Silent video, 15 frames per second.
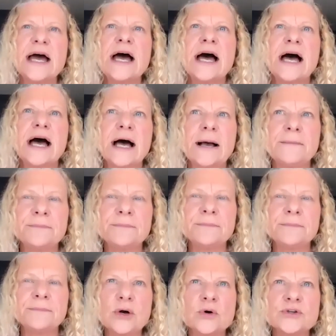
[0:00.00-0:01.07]

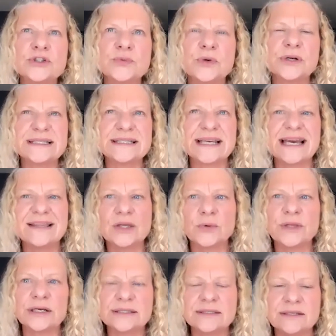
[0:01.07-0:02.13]
I also want to say, though,
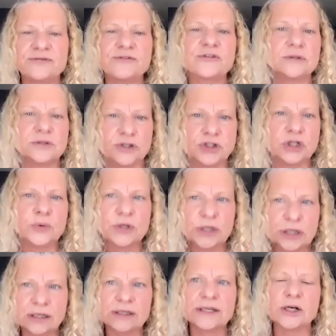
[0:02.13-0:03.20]
that it's difficult to do in a
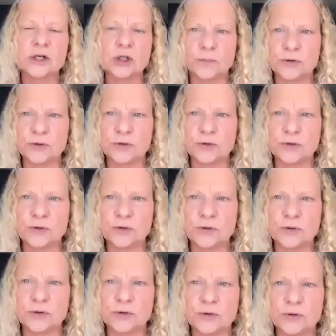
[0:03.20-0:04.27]
clinical perspective,
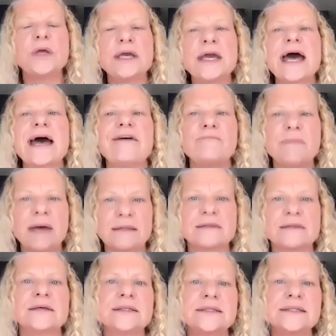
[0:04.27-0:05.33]
right? So we have
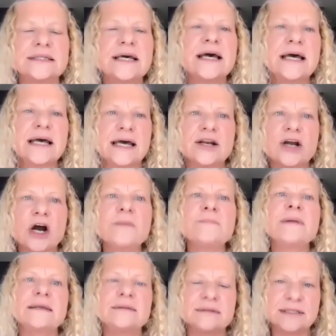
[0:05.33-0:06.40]
methods, and our
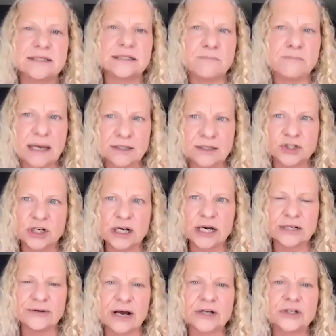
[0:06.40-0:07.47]
methods is meant to
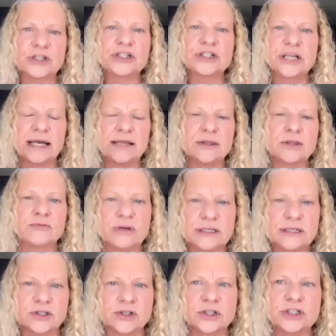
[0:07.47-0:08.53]
kind of understand the
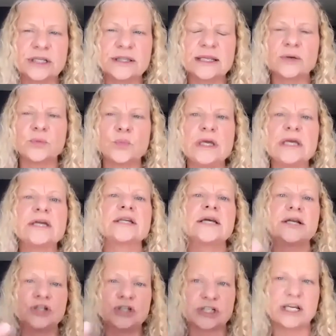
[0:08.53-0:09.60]
research, and then we can
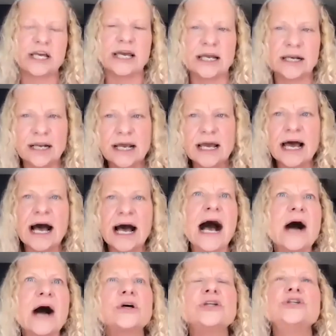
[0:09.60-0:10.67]
understand
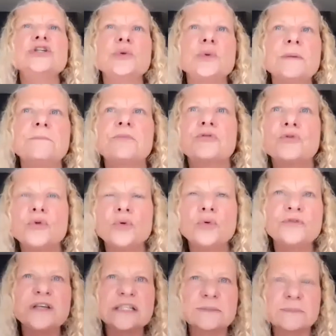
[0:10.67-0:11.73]
how can you improve
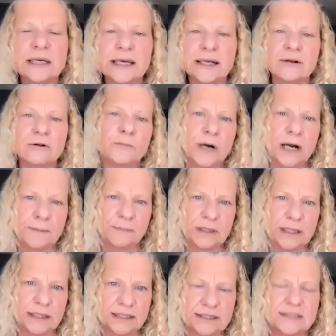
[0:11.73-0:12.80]
these mechanical
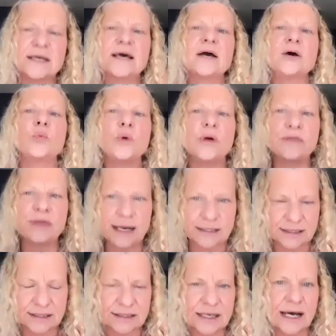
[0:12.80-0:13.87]
properties with
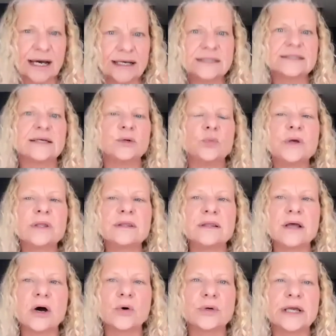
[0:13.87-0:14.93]
exercise and with
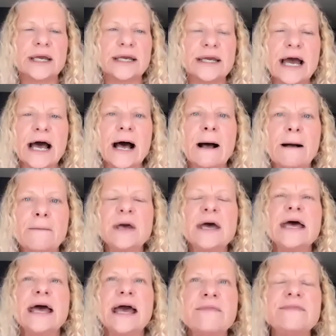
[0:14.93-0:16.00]
loading,
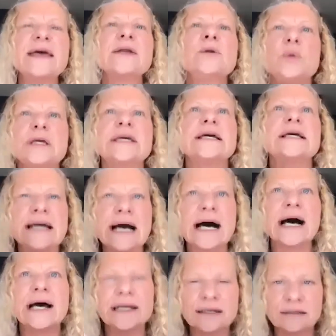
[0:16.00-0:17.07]
and then we can
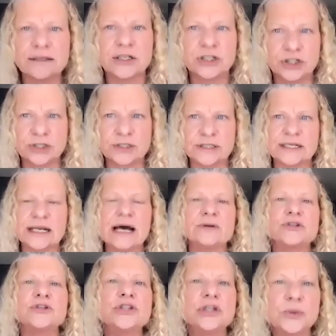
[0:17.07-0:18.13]
guide clinicians in how
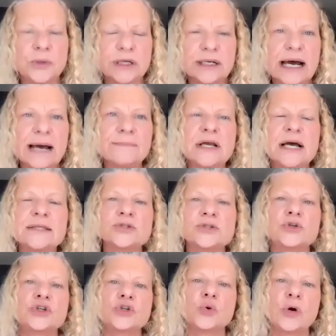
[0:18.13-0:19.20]
to do it. I'm not so
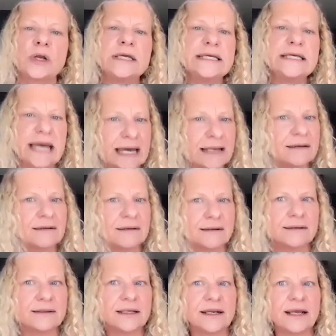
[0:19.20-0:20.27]
sure yet
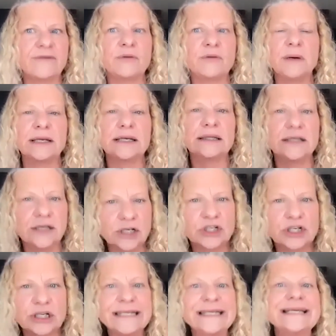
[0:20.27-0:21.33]
that everybody
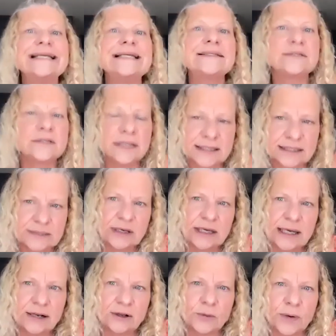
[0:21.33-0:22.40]
clinician needs to test the
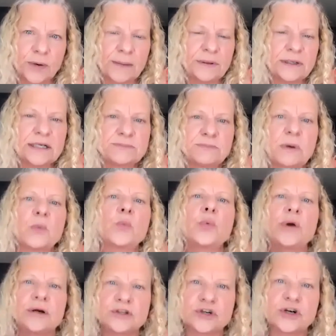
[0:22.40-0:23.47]
mechanical properties, but
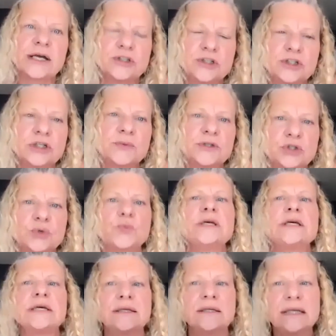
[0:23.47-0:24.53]
we're trying to do it so we
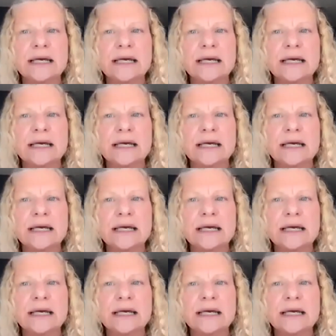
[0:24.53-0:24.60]
can